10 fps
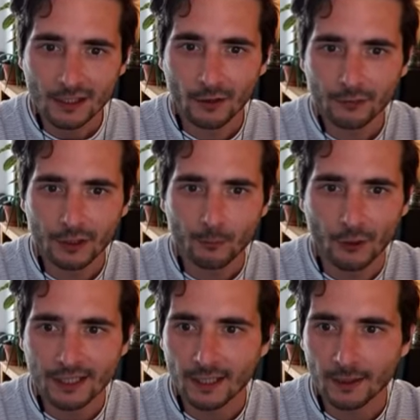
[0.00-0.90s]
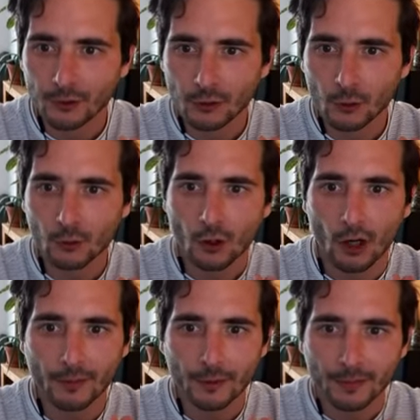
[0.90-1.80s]
often brings up two
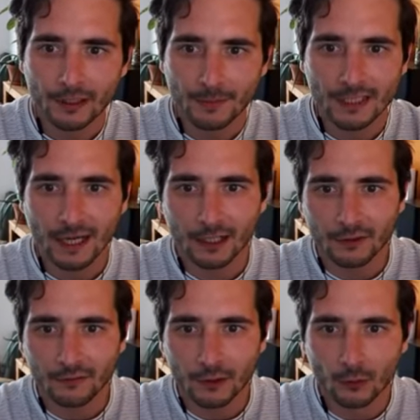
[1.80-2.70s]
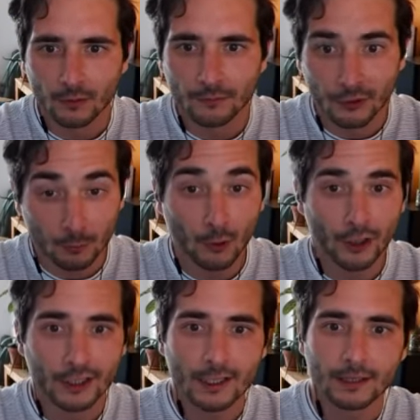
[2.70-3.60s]
common but misguided
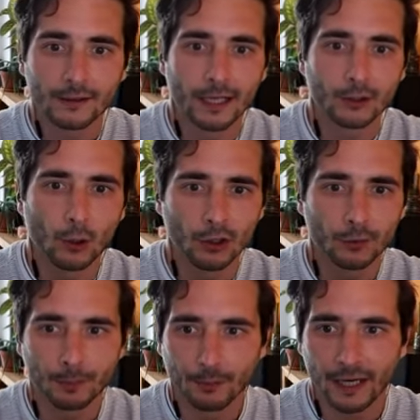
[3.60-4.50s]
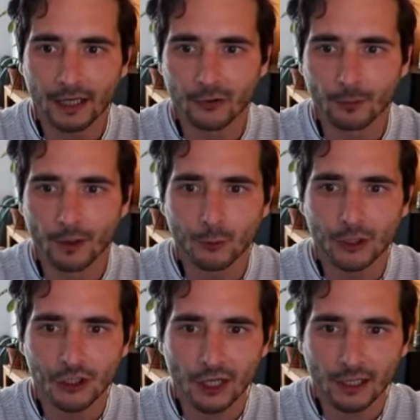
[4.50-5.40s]
viewpoints that hold people back from
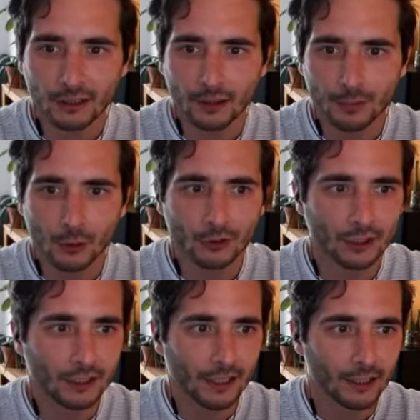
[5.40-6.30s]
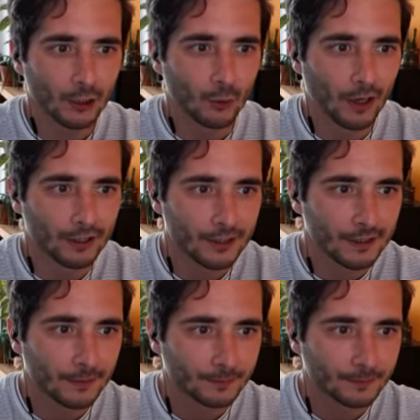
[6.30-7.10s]
appreciating the beauty and nuance